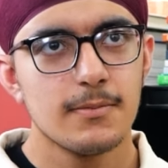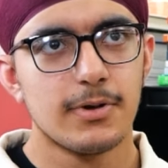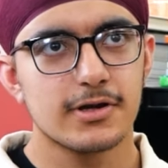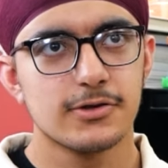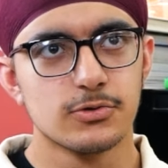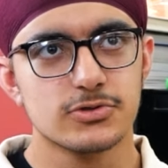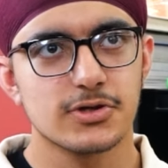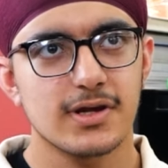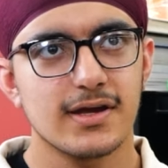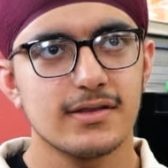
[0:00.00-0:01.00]
but
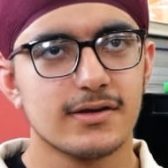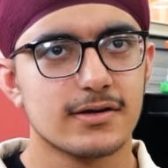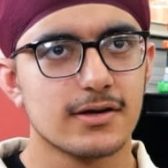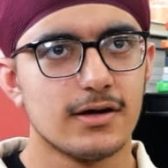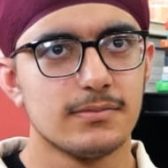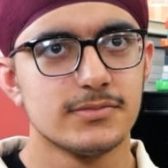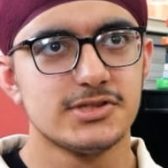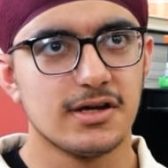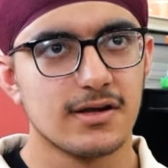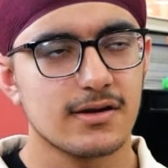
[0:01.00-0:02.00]
usually the term
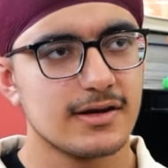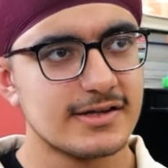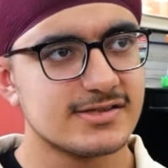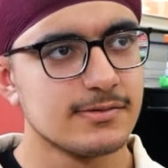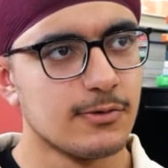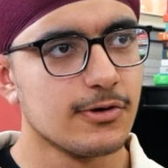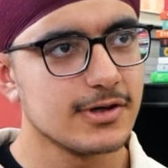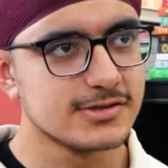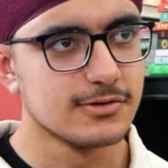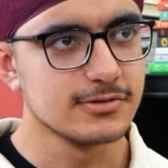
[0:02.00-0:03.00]
generalissimo
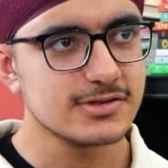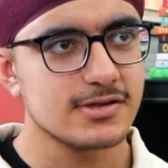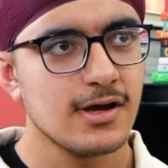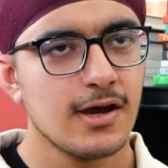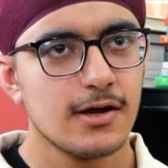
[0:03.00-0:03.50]
is used